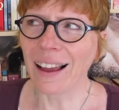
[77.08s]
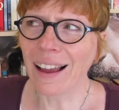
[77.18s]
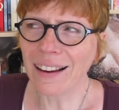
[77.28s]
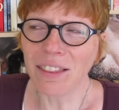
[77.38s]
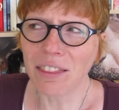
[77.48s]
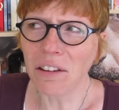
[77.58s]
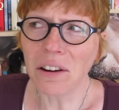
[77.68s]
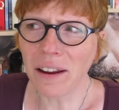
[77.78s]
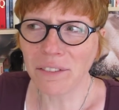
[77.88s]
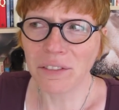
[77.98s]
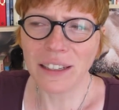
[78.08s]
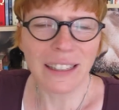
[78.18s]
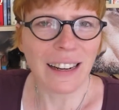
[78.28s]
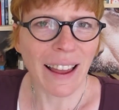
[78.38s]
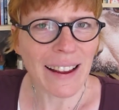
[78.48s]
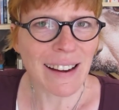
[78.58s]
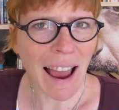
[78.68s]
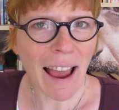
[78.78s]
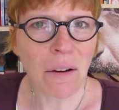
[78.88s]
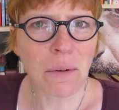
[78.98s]
I thought I really liked
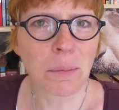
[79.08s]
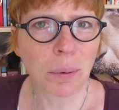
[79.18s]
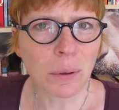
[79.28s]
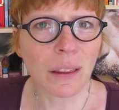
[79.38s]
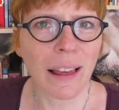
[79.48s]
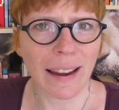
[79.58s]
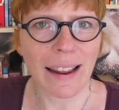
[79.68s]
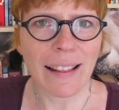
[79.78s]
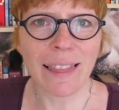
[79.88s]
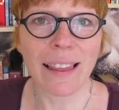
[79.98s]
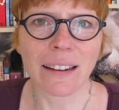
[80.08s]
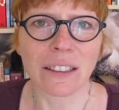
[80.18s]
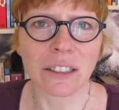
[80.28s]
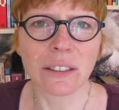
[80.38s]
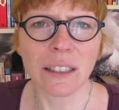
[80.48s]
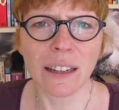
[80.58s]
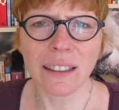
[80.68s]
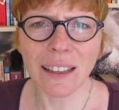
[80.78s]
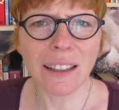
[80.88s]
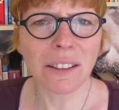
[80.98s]
how we put that in there to say
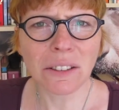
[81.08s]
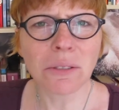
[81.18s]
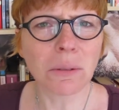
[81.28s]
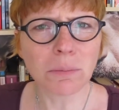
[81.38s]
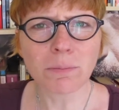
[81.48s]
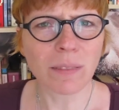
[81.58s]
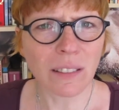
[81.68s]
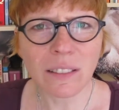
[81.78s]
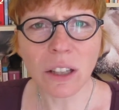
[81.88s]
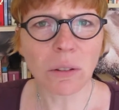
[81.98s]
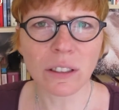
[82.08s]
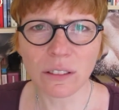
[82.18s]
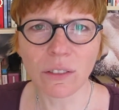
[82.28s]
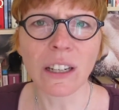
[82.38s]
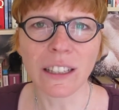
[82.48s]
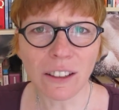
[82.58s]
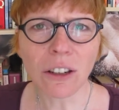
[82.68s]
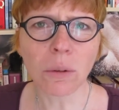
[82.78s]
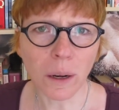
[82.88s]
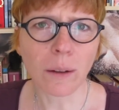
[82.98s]
like, yeah, you know this feeling, you
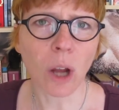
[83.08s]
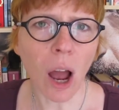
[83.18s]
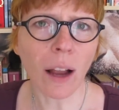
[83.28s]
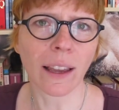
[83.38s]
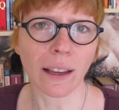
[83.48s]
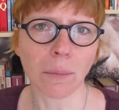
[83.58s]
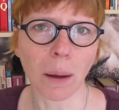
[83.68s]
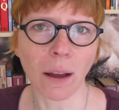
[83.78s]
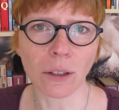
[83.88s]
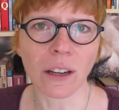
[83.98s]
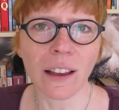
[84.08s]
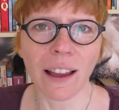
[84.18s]
know what I'm talking about.